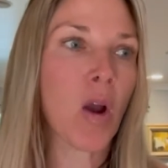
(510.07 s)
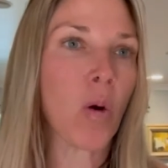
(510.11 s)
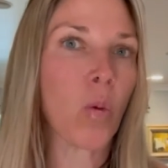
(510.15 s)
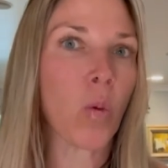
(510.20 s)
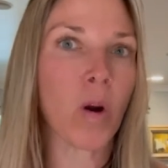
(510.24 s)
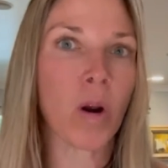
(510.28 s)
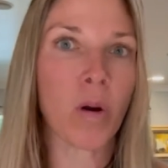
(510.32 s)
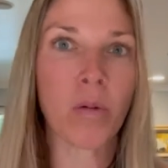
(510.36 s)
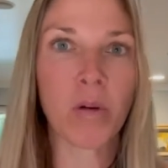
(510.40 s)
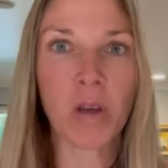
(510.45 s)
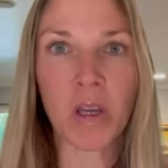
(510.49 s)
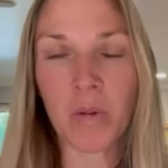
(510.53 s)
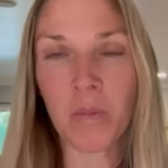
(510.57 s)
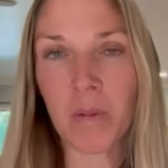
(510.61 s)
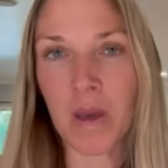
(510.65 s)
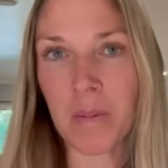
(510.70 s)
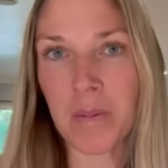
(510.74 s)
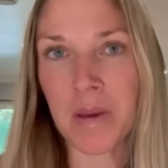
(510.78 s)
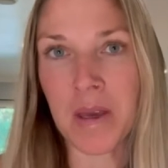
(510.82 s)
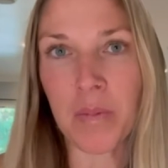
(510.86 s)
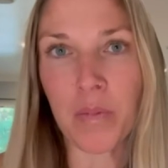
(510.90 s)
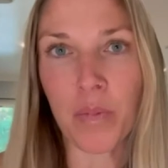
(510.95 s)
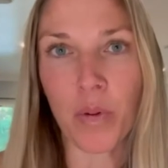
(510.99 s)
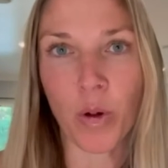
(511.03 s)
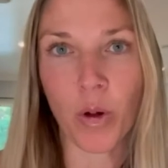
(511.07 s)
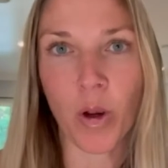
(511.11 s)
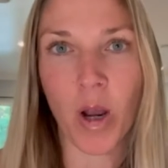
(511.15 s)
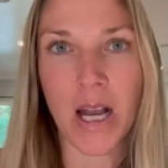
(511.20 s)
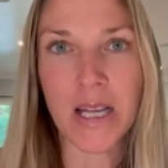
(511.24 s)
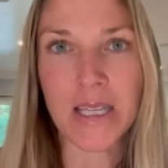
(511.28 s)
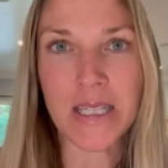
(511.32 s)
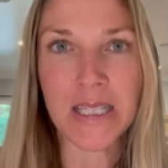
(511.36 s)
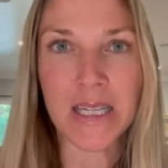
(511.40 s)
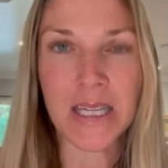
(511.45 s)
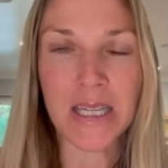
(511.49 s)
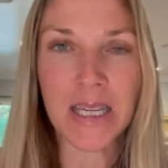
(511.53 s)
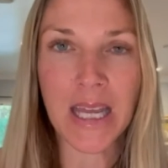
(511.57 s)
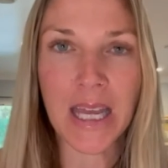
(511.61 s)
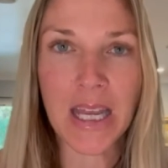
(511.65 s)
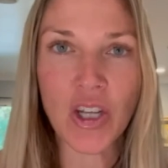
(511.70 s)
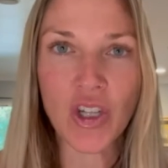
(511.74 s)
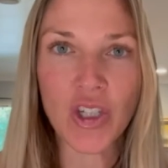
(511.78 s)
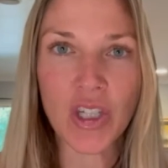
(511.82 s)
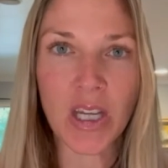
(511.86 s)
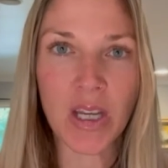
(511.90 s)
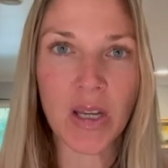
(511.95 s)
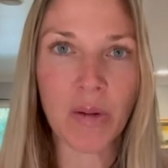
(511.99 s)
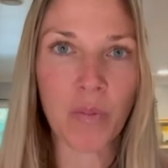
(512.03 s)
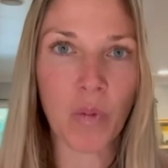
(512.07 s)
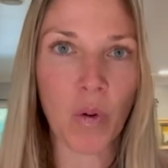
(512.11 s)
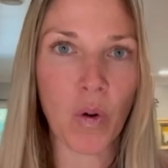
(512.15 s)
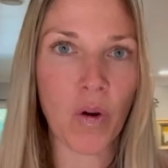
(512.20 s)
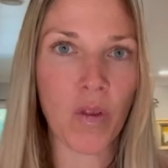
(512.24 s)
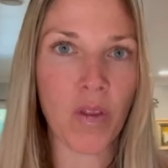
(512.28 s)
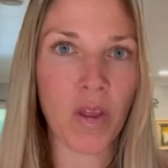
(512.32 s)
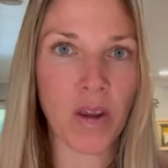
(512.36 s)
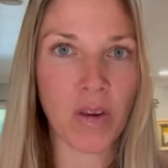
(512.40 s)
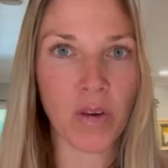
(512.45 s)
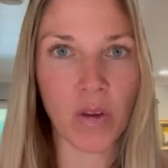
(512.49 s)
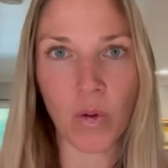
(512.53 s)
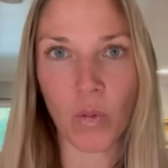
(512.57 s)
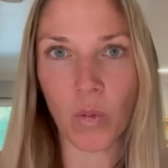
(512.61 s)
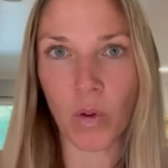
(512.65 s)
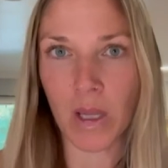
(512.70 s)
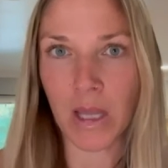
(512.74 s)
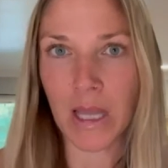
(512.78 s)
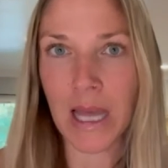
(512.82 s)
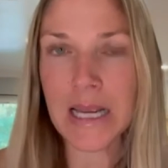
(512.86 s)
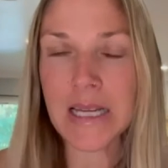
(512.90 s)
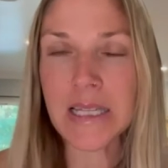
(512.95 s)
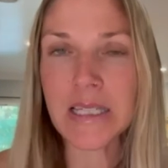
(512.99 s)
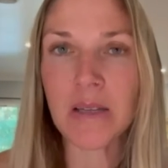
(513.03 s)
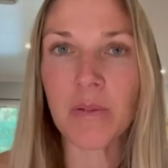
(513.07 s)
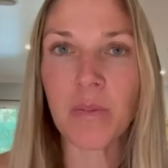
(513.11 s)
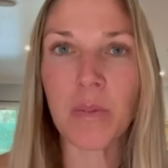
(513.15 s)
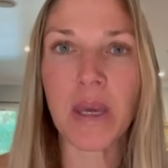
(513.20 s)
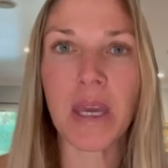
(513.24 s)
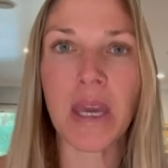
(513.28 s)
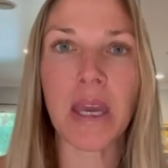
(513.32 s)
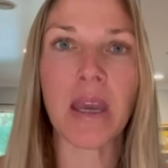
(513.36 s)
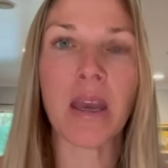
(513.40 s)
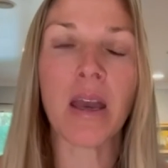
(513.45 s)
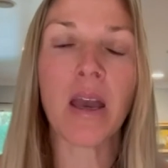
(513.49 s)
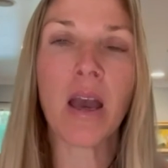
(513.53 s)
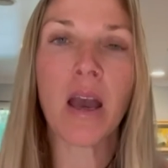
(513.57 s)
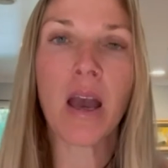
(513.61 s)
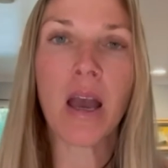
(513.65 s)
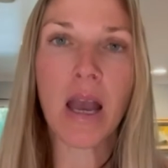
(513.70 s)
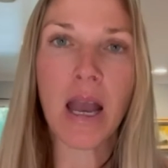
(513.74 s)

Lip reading: Where were you maybe in procrastination more than you would like to be?